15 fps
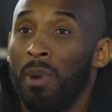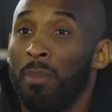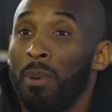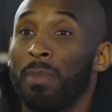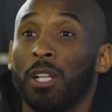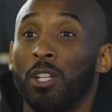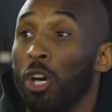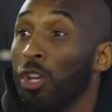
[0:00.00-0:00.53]
up. I'm
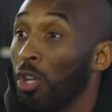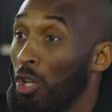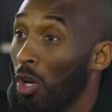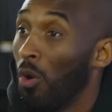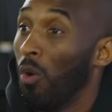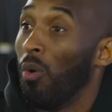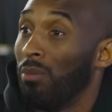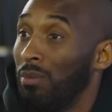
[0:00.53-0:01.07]
like,
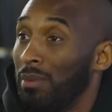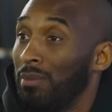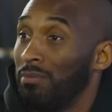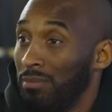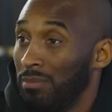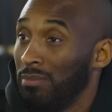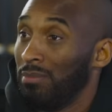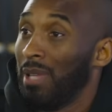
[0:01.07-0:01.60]
no.
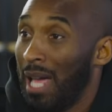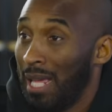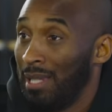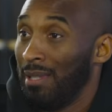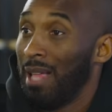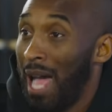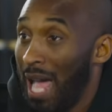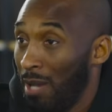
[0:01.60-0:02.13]

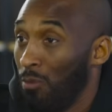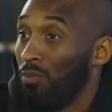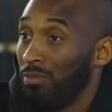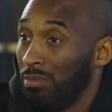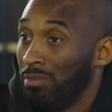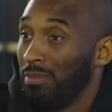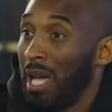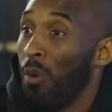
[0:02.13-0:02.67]
I
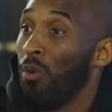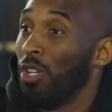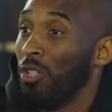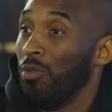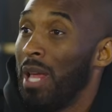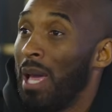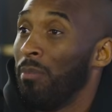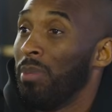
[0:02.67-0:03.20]
want to
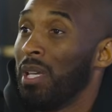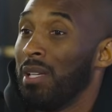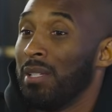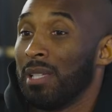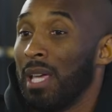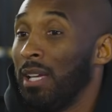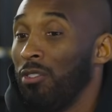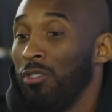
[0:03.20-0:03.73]
do that because
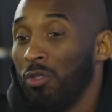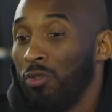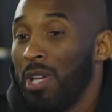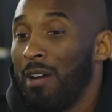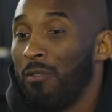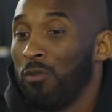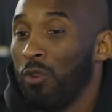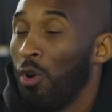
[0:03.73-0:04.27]
you
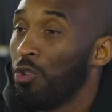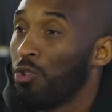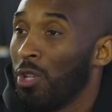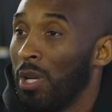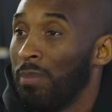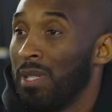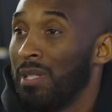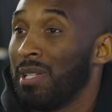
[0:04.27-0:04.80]
have road
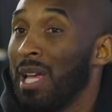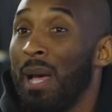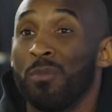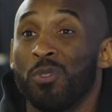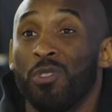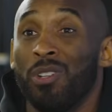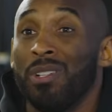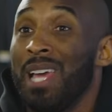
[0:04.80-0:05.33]
trips and times
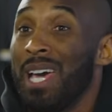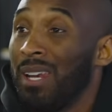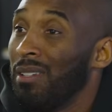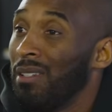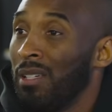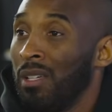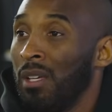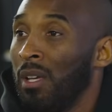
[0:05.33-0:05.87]
where
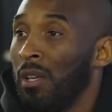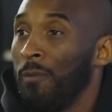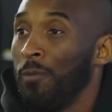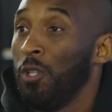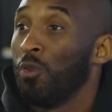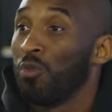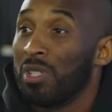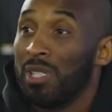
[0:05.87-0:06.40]
you
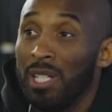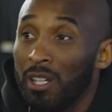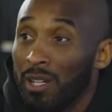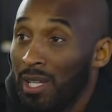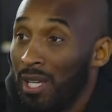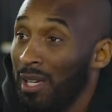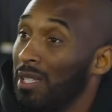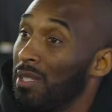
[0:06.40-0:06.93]
don't see your
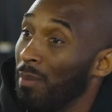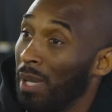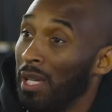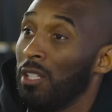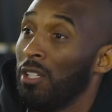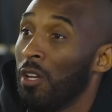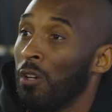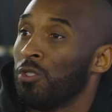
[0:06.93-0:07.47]
kids,
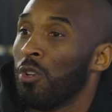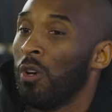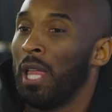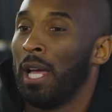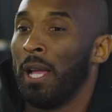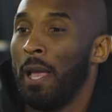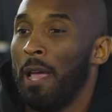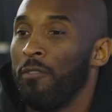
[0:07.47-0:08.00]
man, So
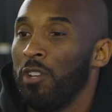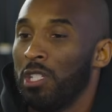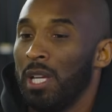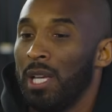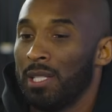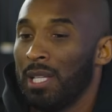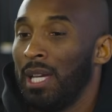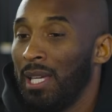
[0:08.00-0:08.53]
like every
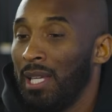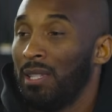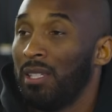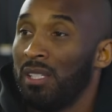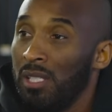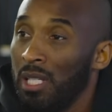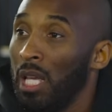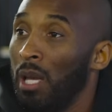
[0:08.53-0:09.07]
chance I get to
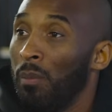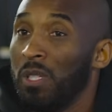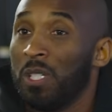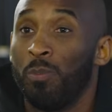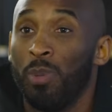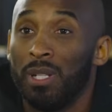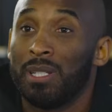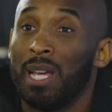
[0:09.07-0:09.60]
see them and
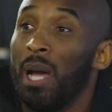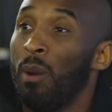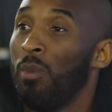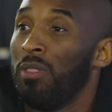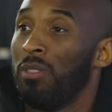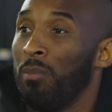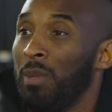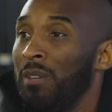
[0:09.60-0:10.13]
spend time
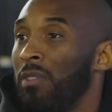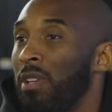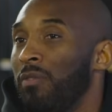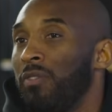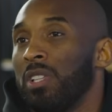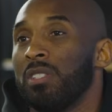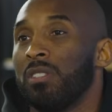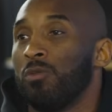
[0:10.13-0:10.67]
with them, even if
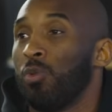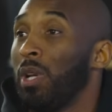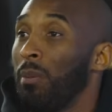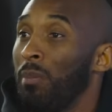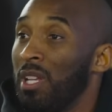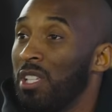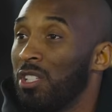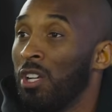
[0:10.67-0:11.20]
it's 20
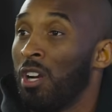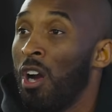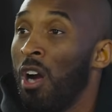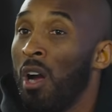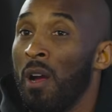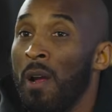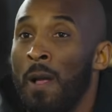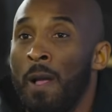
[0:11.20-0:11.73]
minutes in the
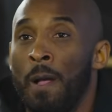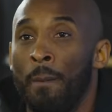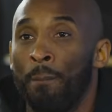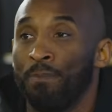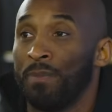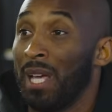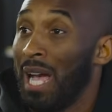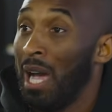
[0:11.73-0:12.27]
car,
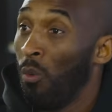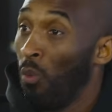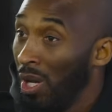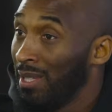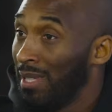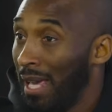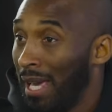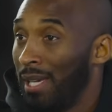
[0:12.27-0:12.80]
like I
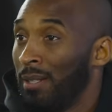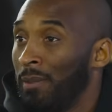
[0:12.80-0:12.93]
want that,